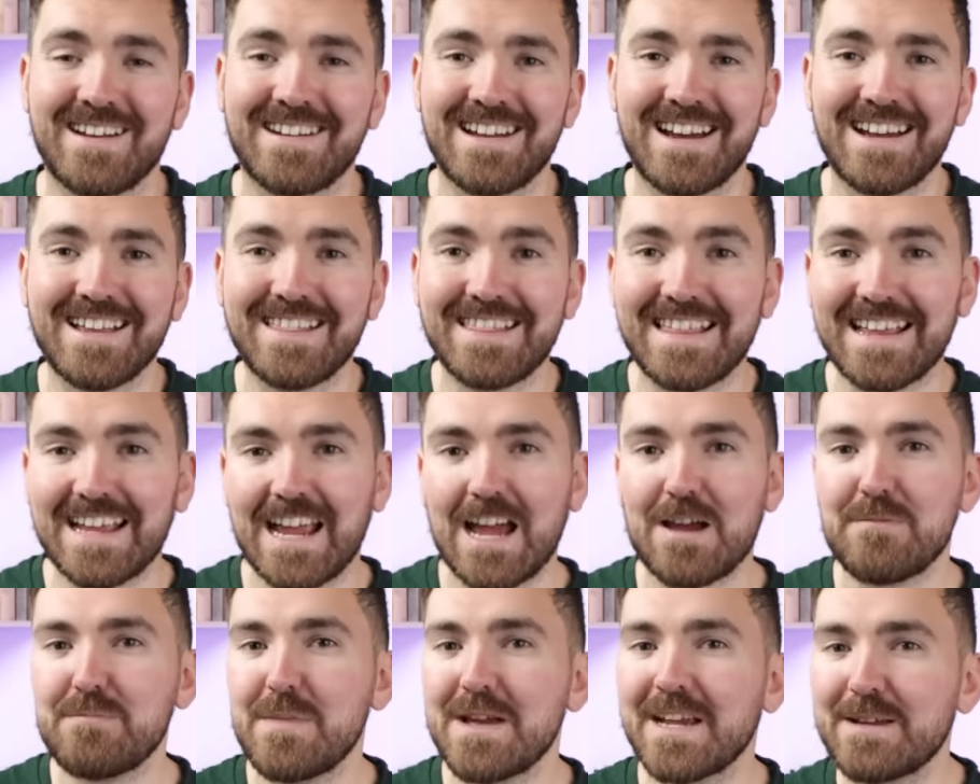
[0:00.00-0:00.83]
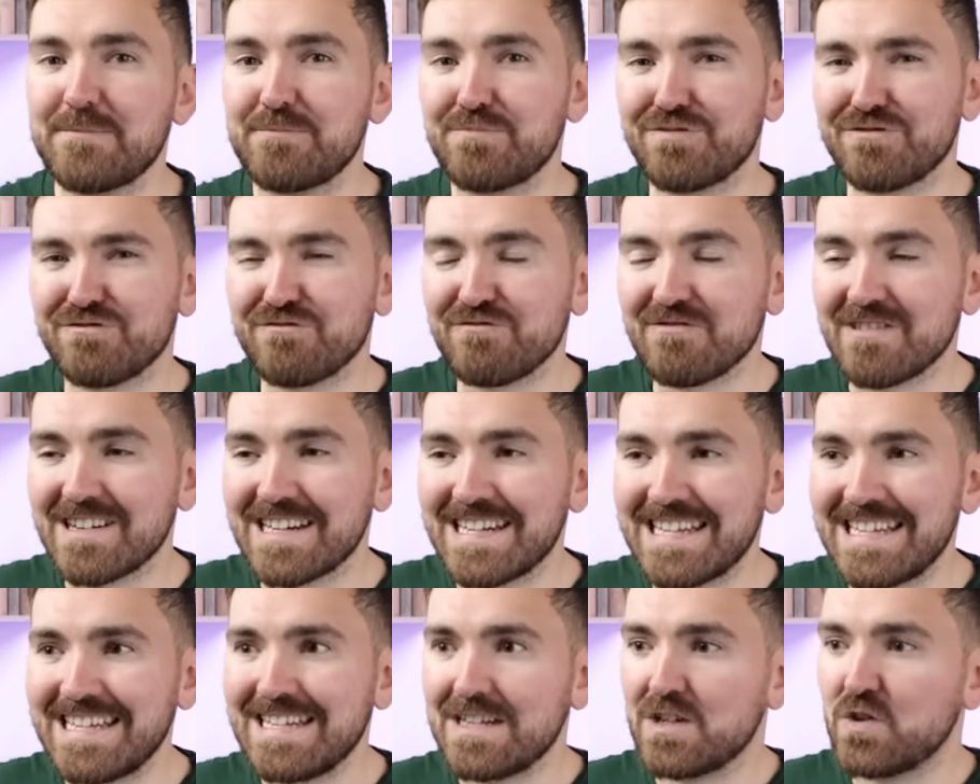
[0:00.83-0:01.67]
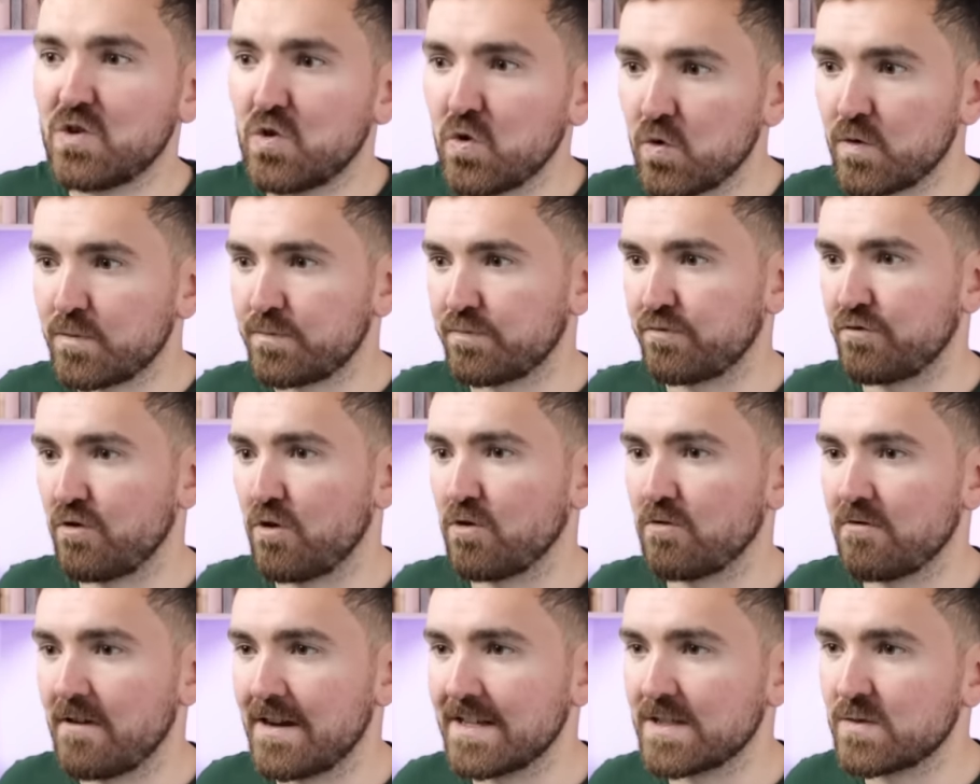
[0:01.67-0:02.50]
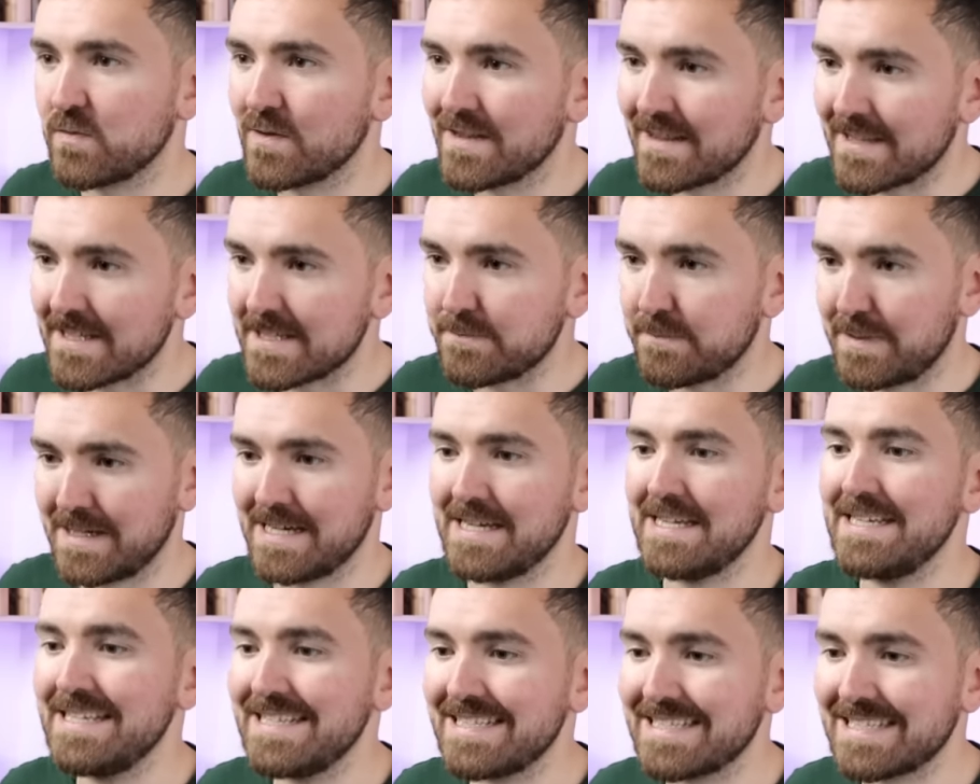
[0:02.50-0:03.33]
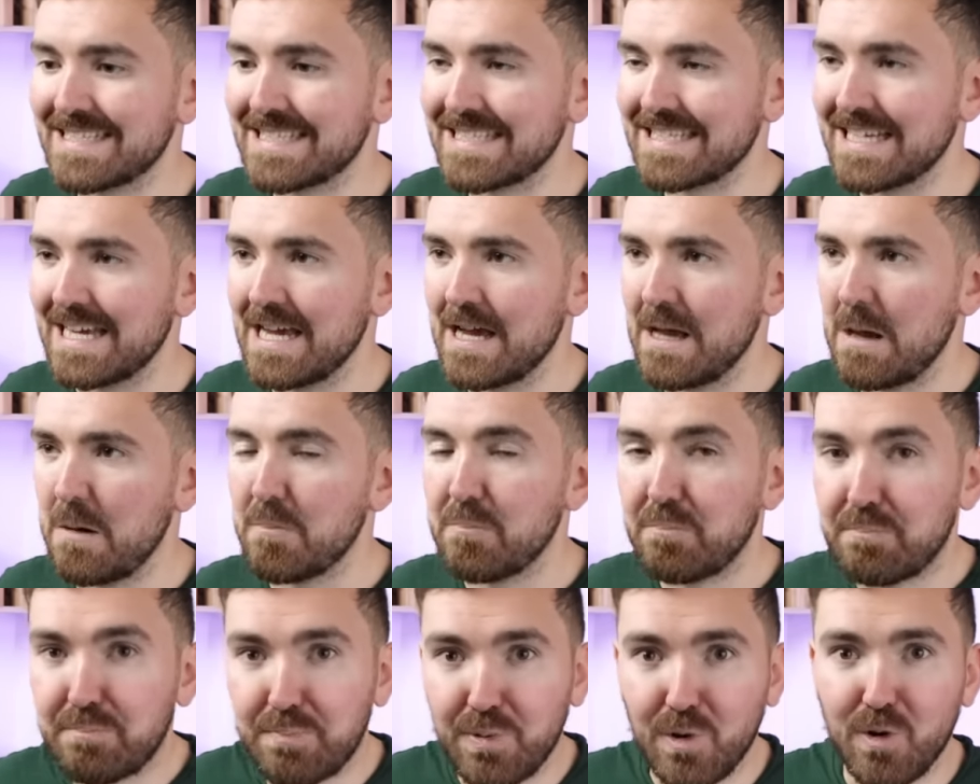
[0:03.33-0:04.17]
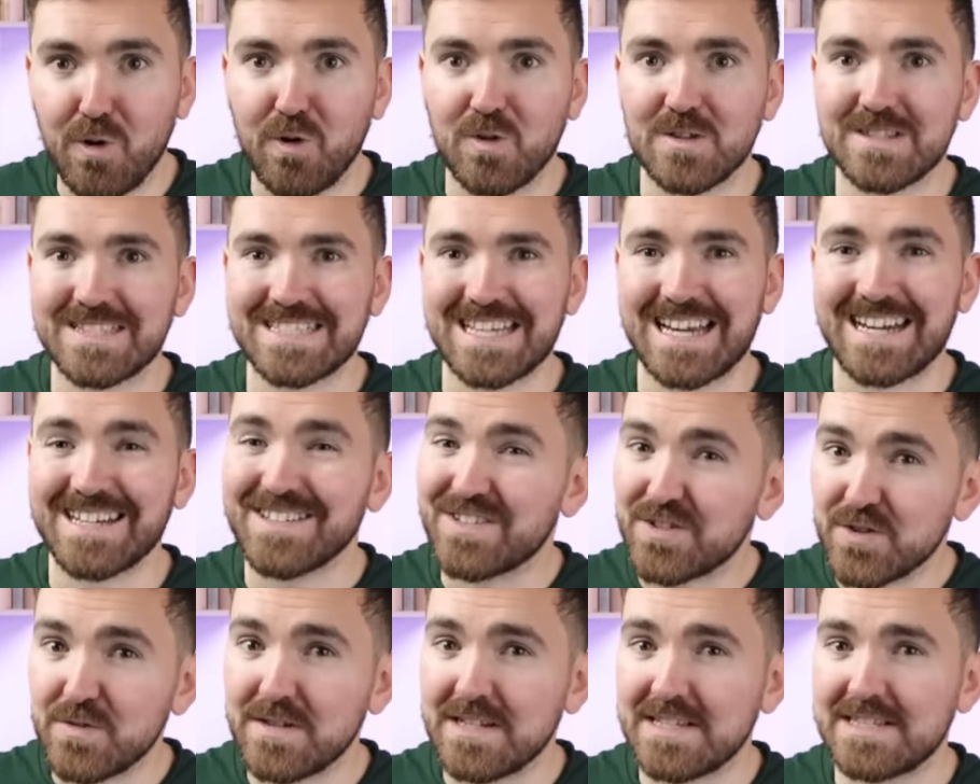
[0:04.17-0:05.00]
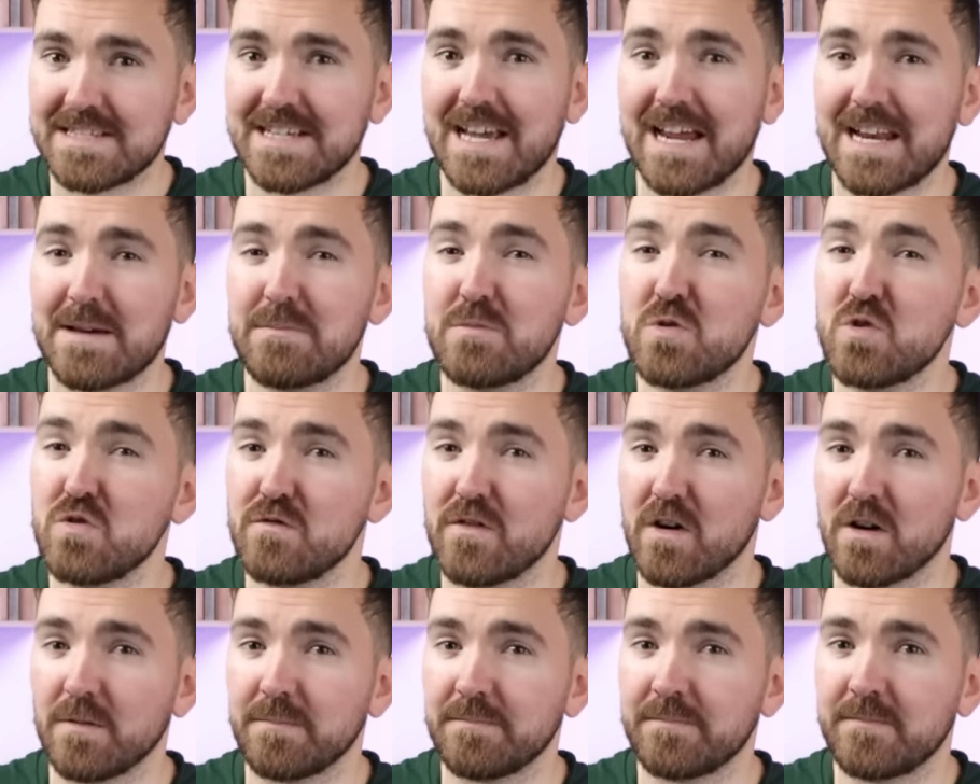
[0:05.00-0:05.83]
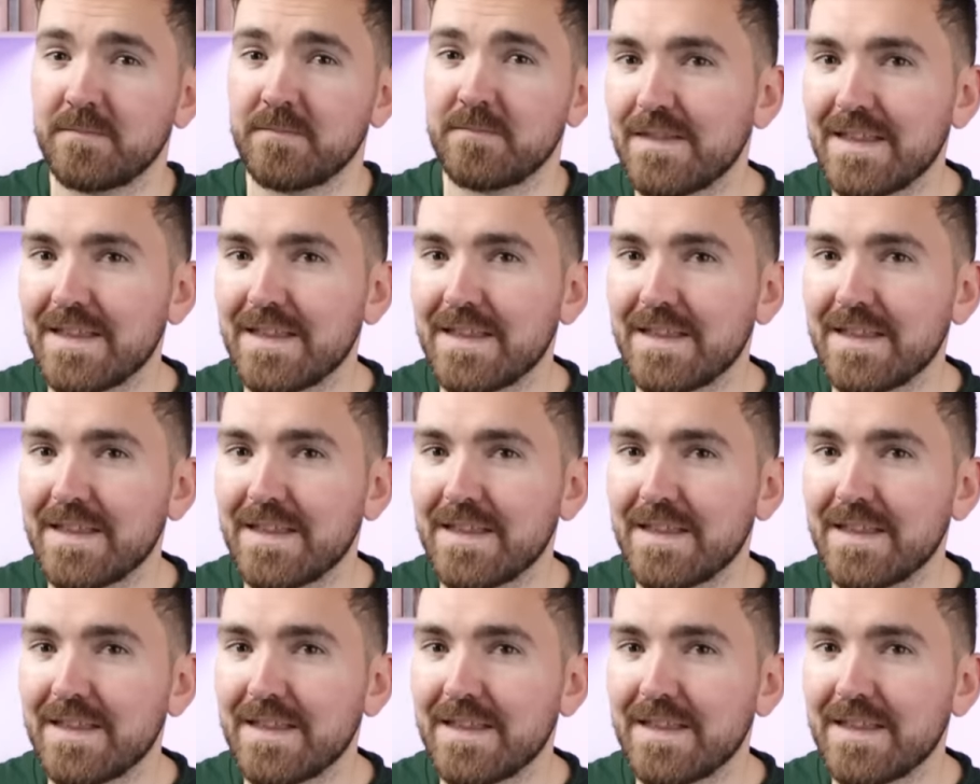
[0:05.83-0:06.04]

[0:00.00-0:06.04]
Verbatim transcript: and I think I'm making pretty good progress with this piece, but I do need to get a move on.